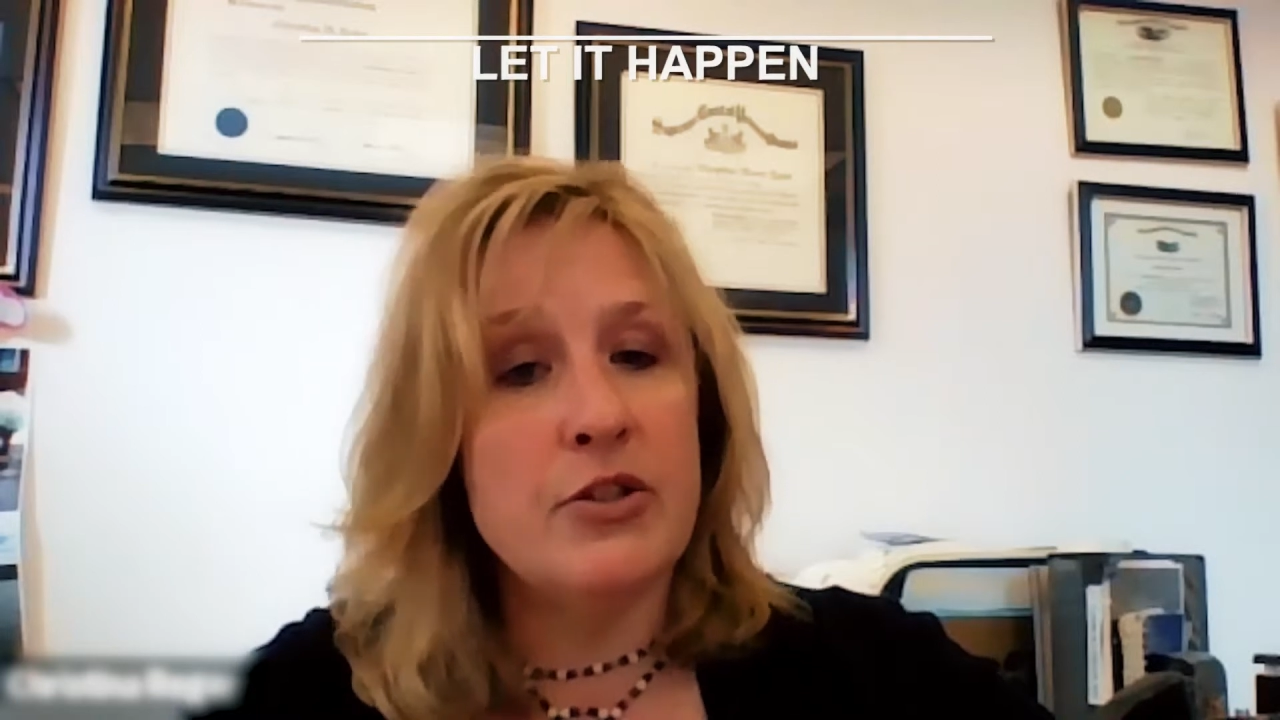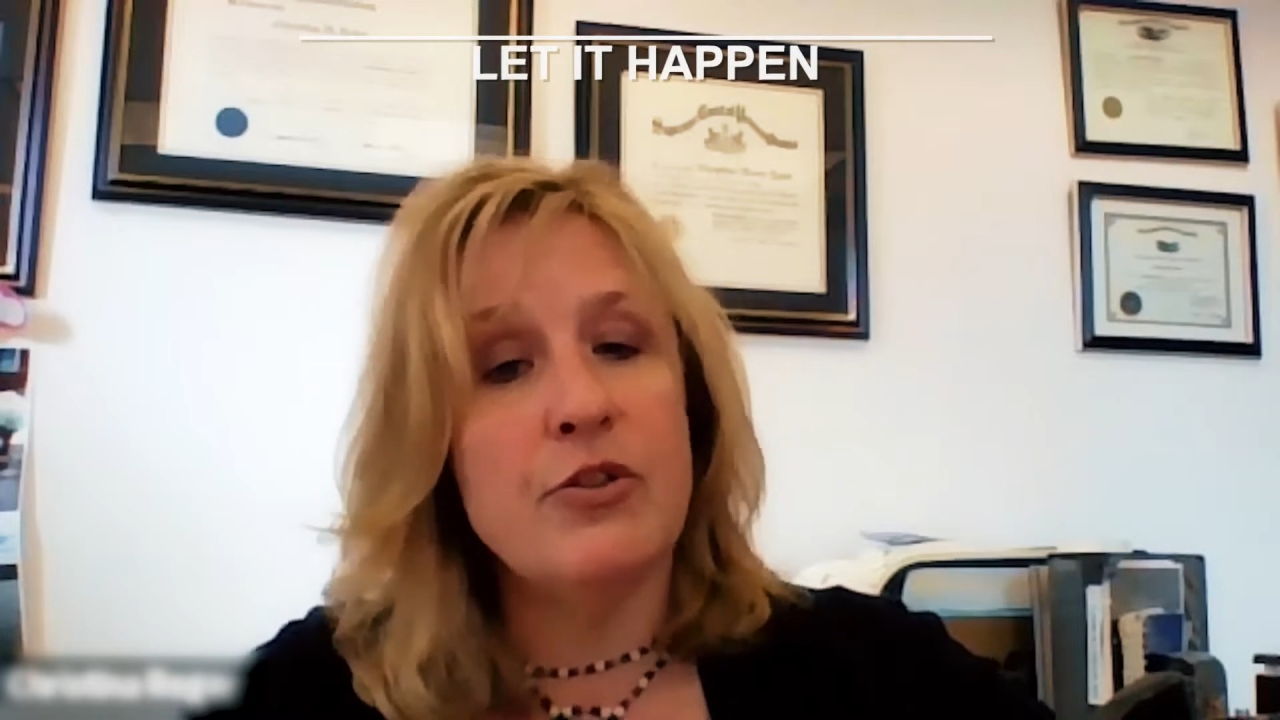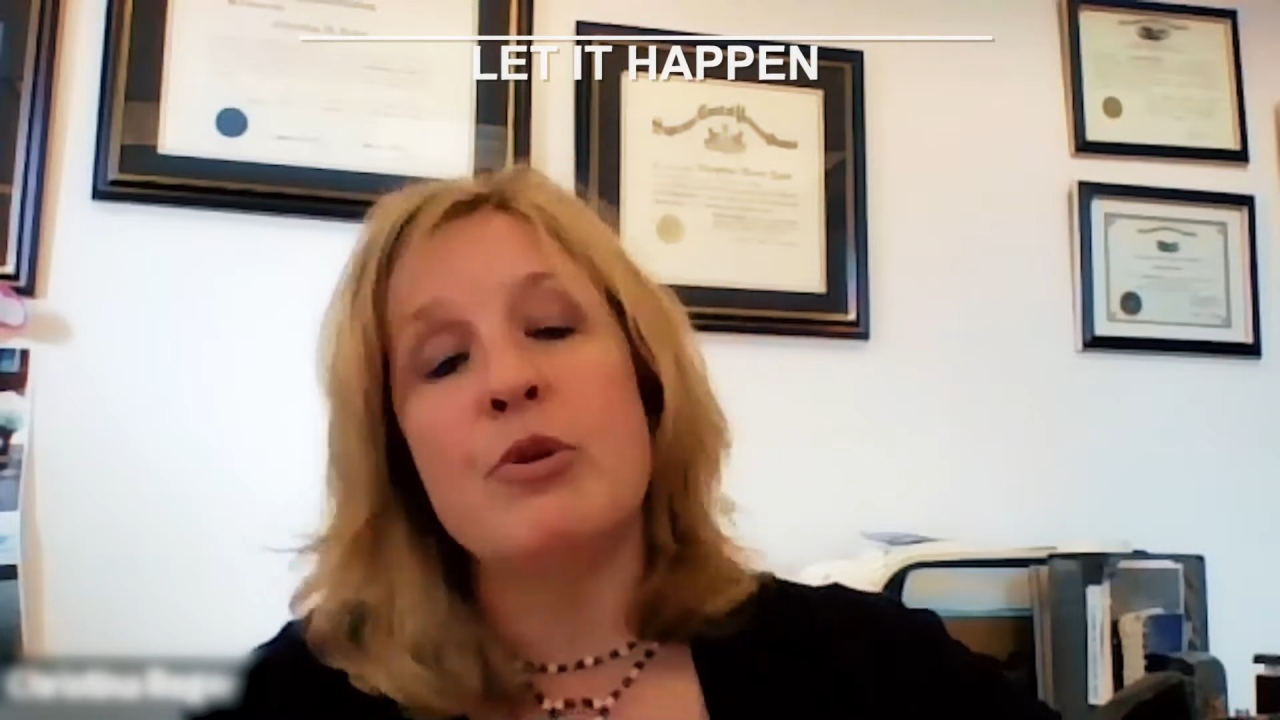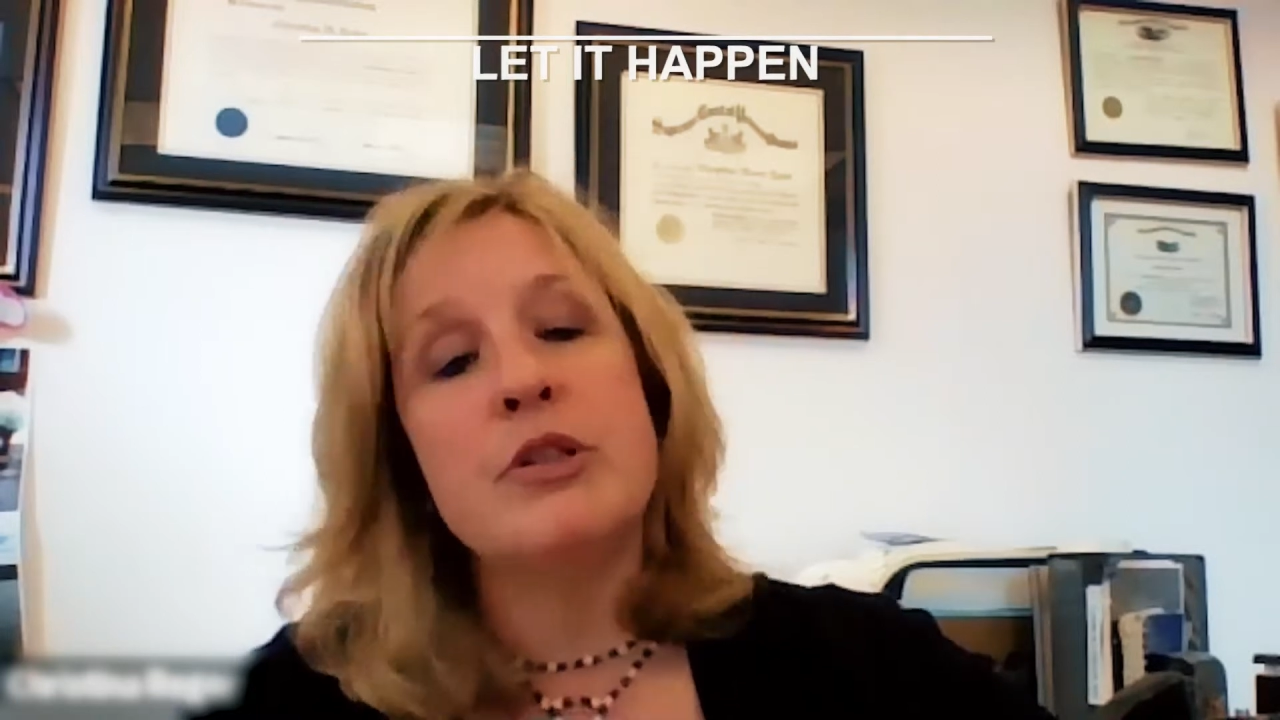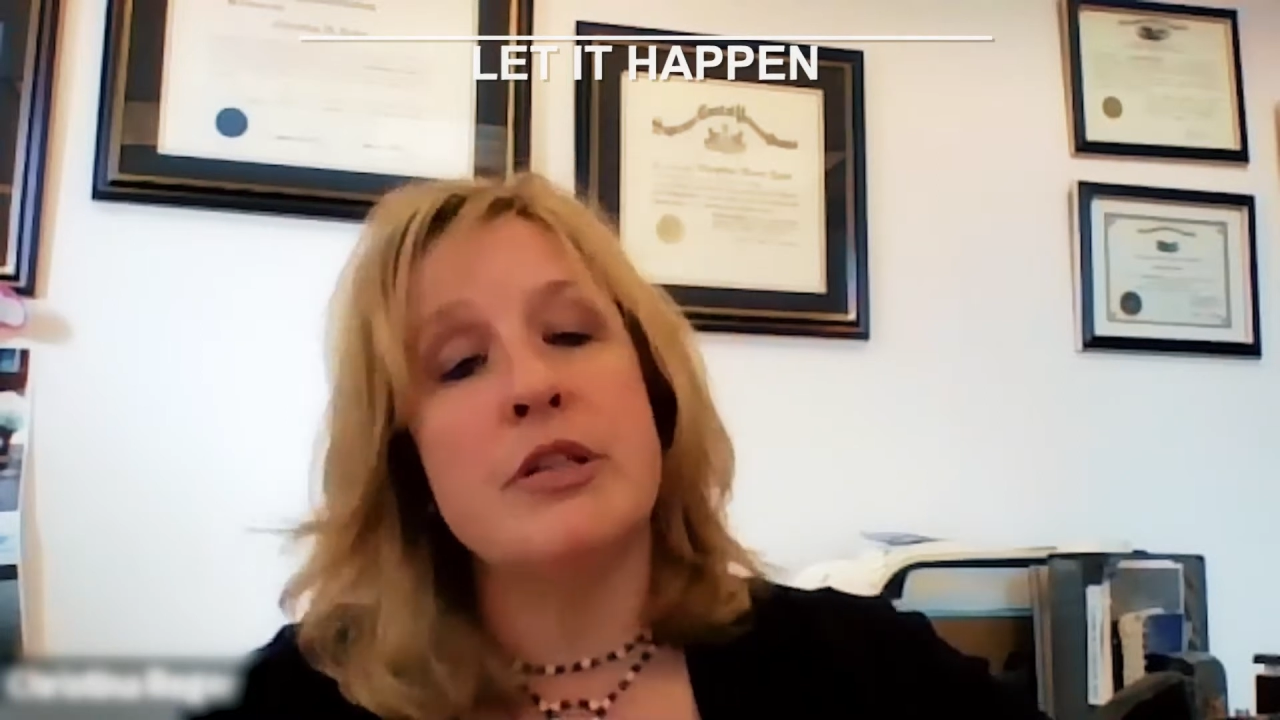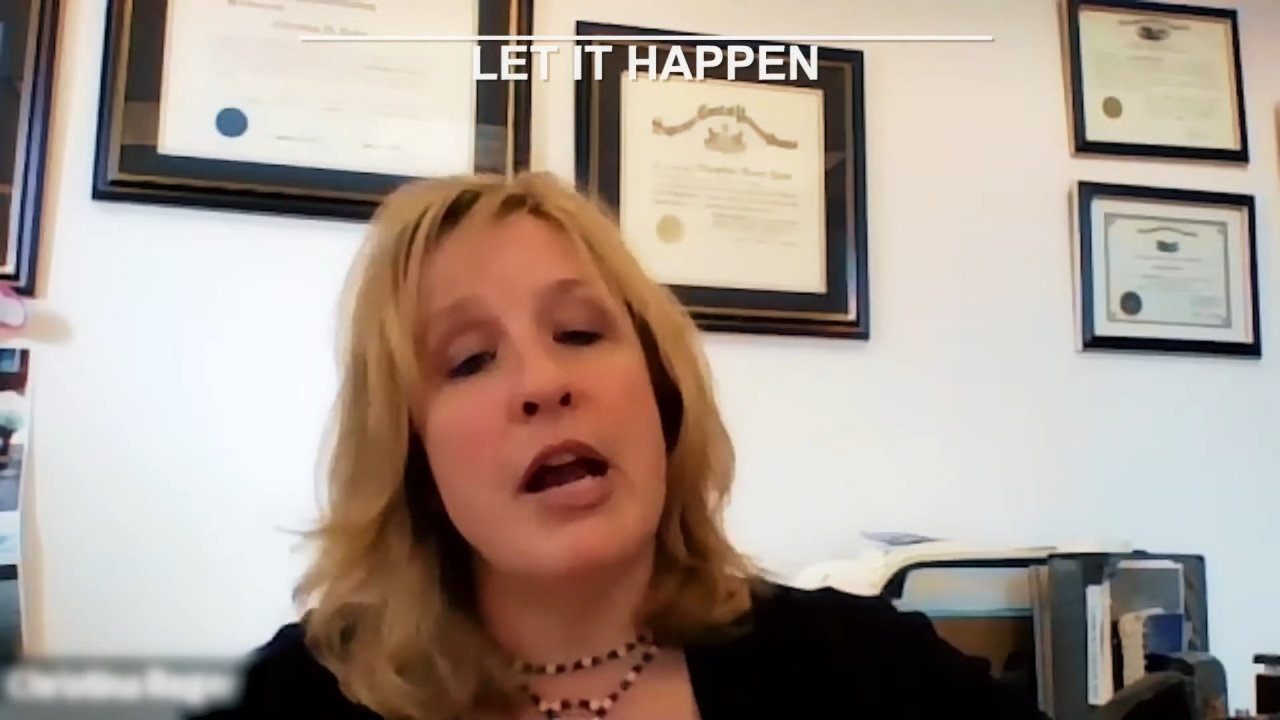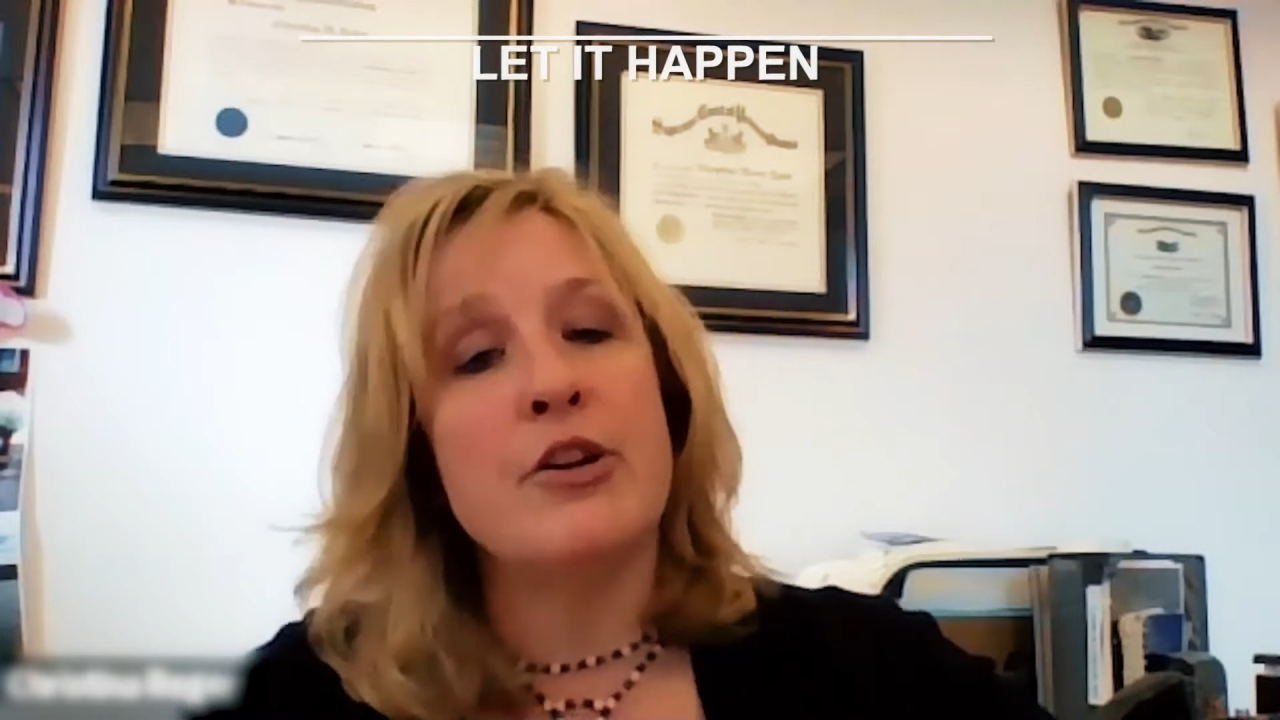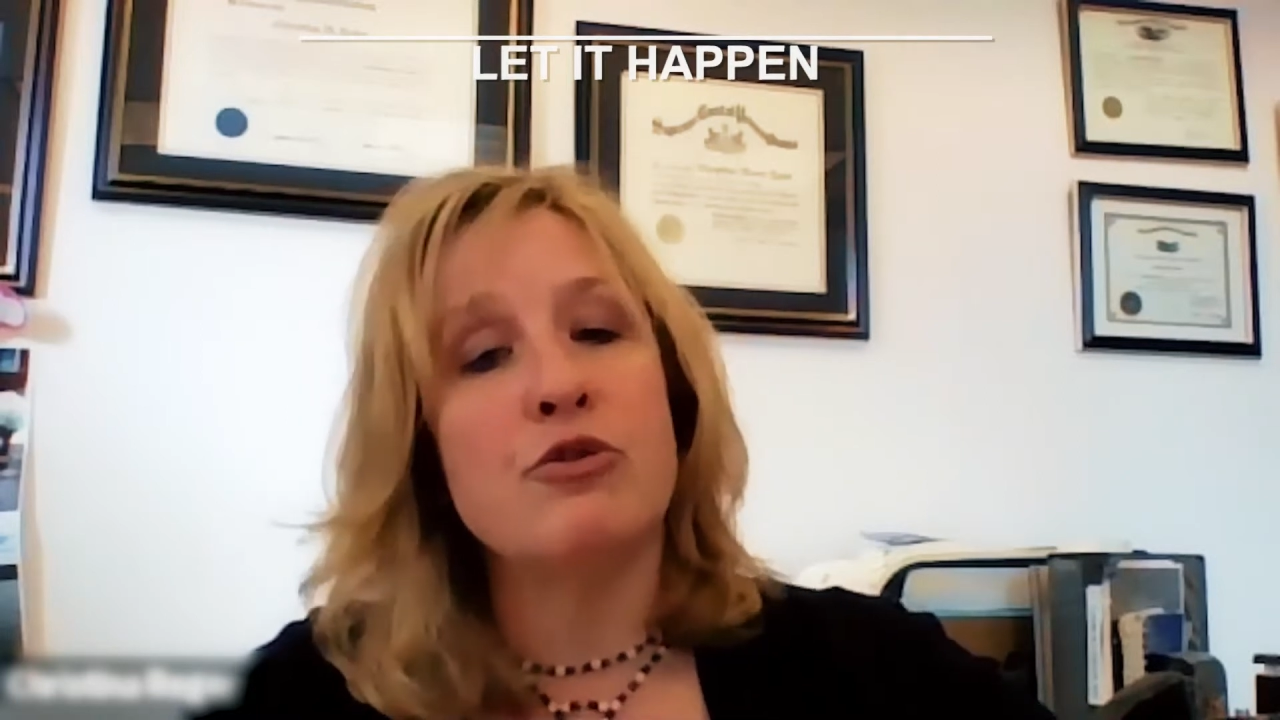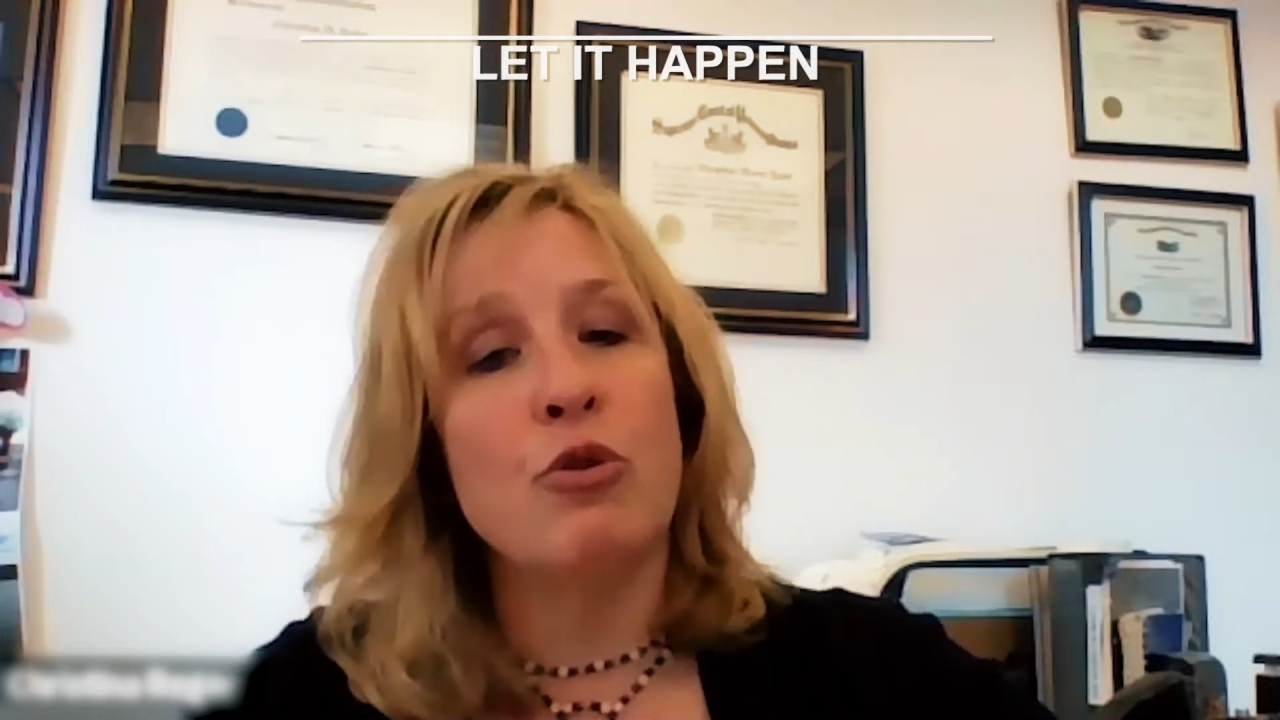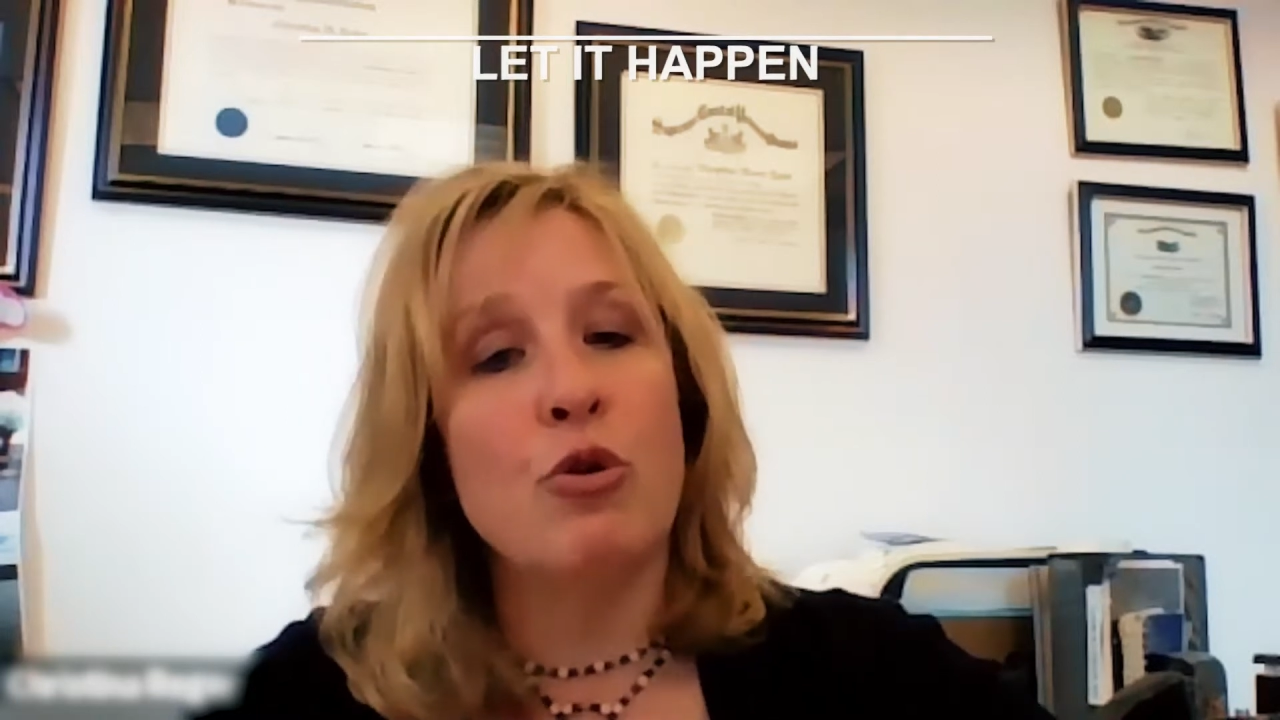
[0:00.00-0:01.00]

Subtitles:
through its natural